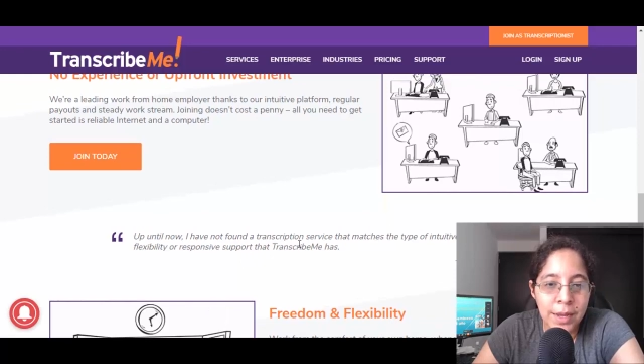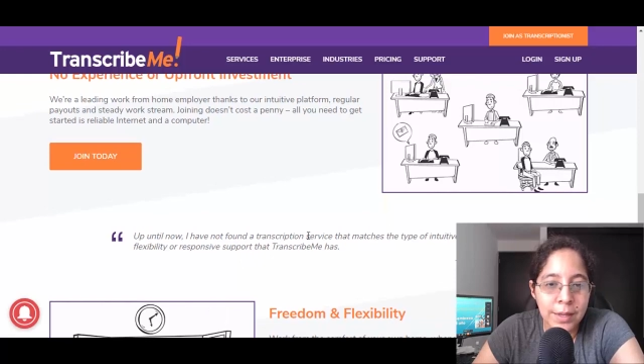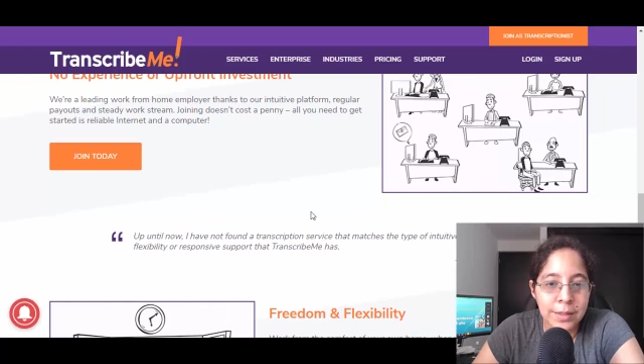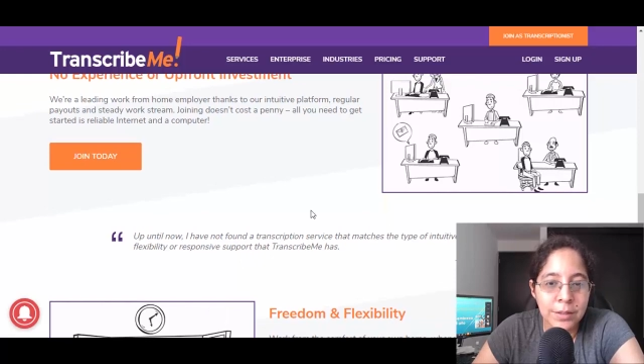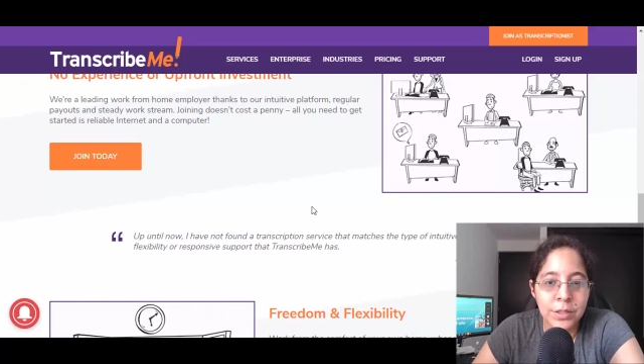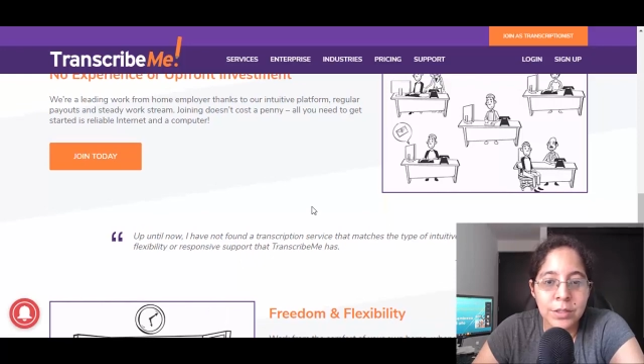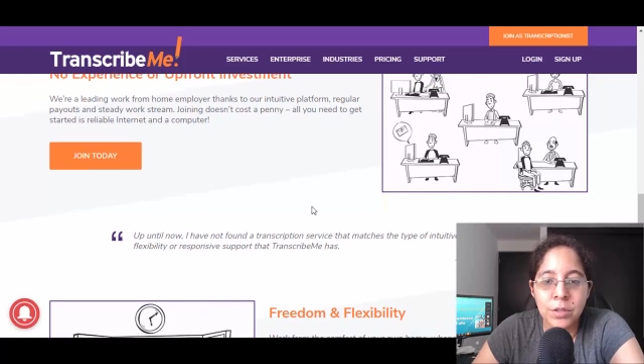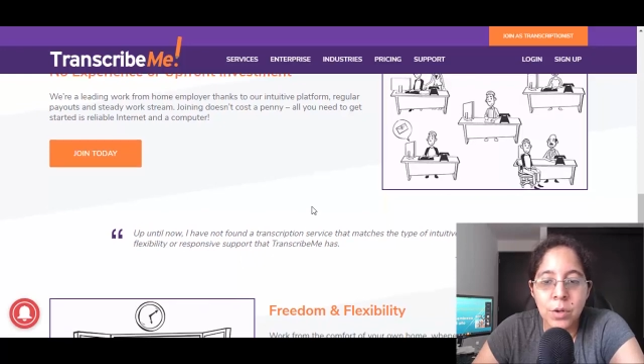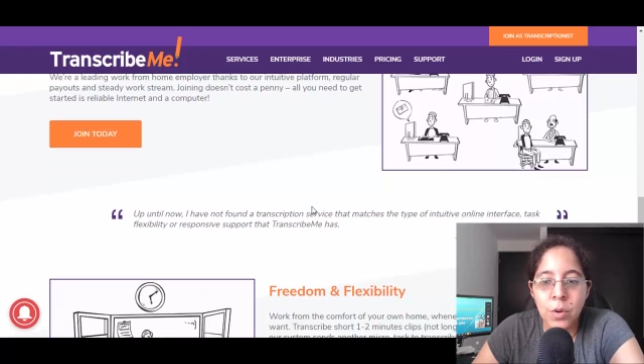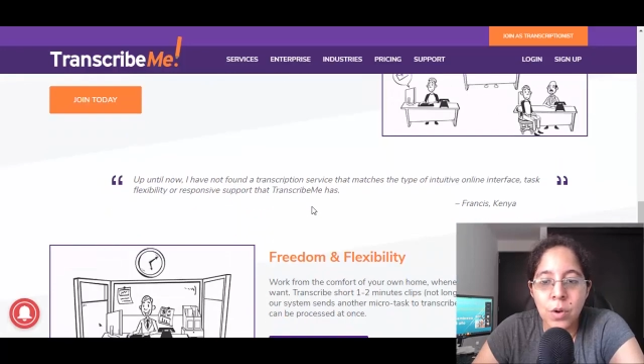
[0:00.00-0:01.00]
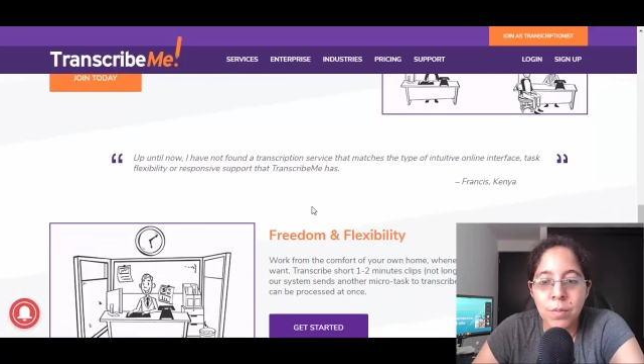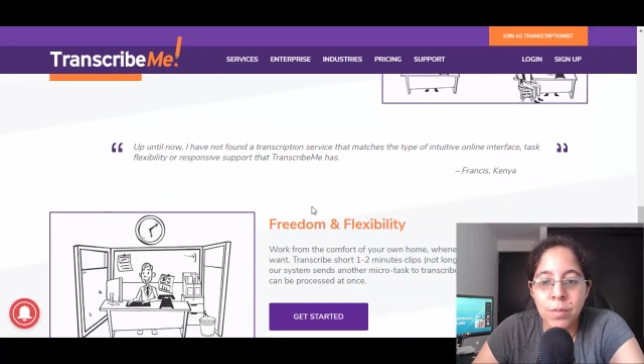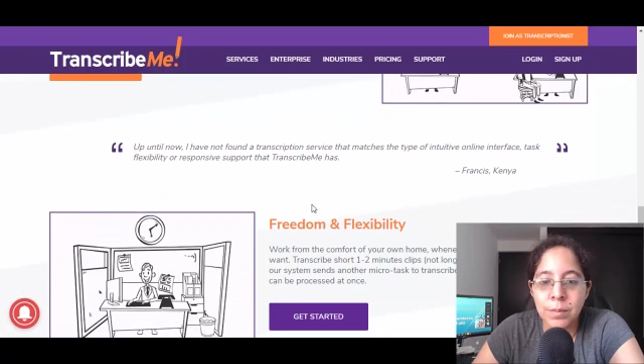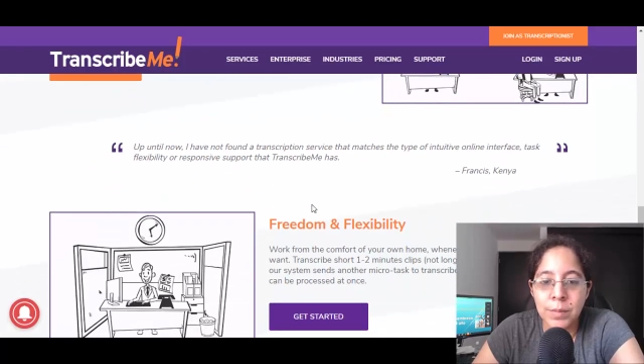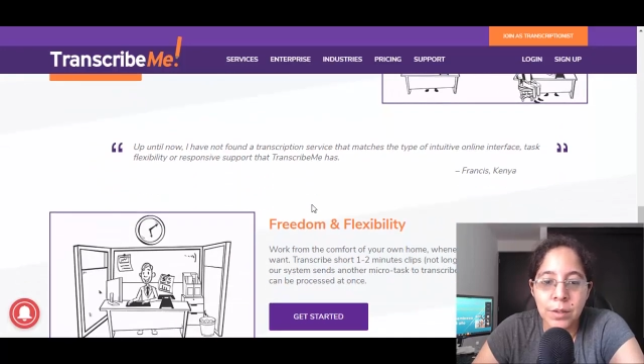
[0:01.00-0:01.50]
Again, there is no
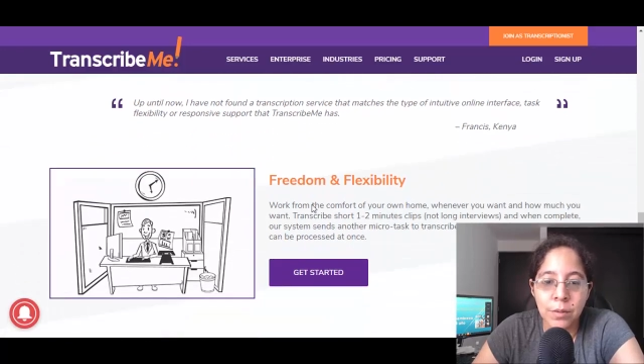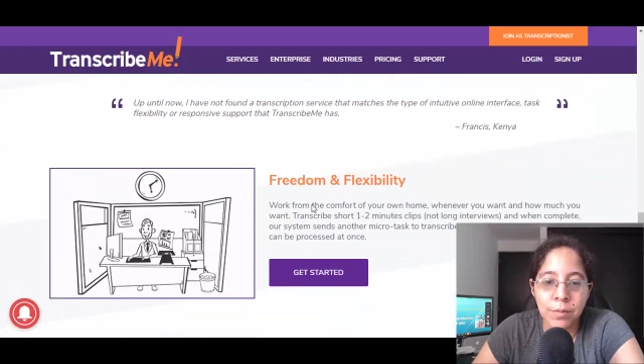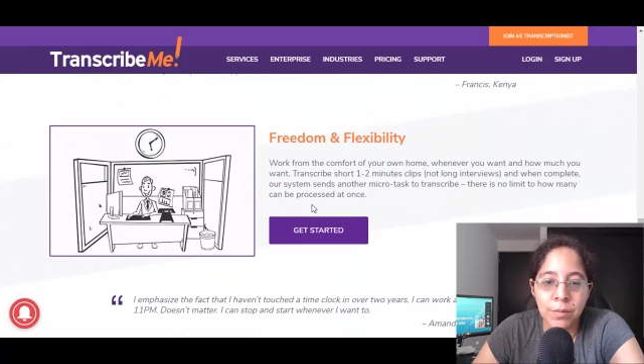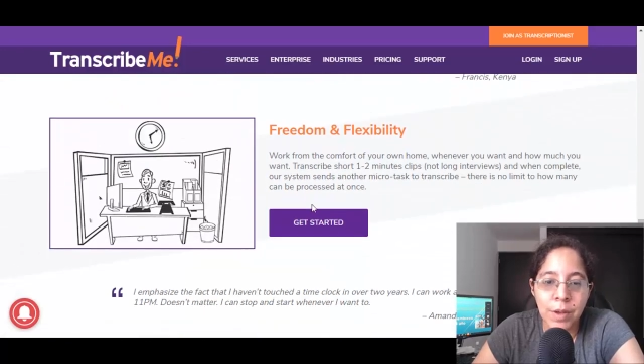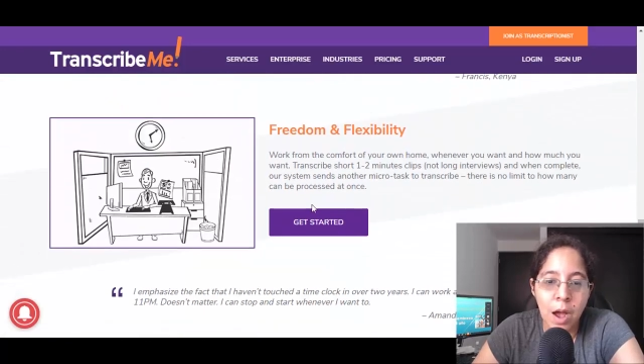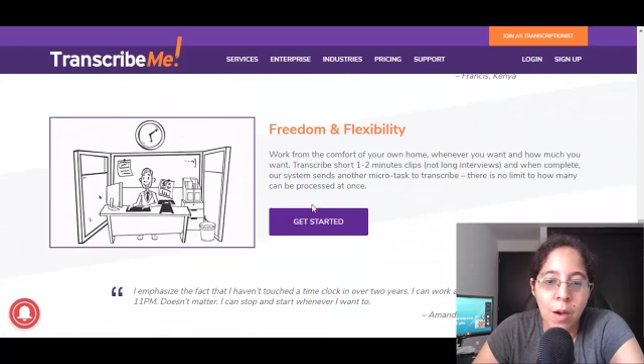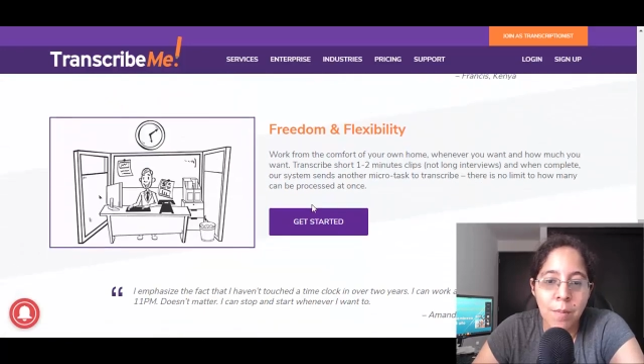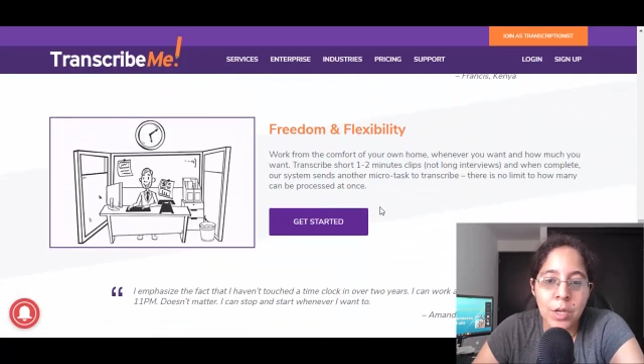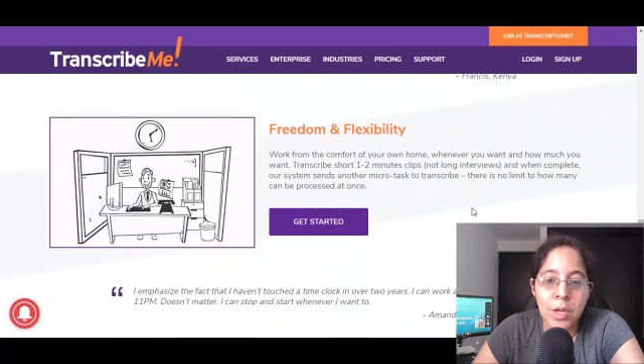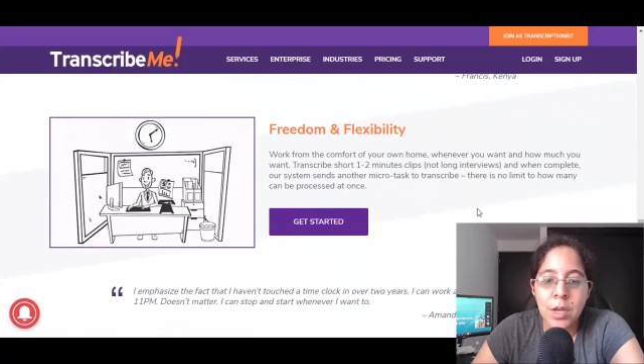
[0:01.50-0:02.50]
commitment of how much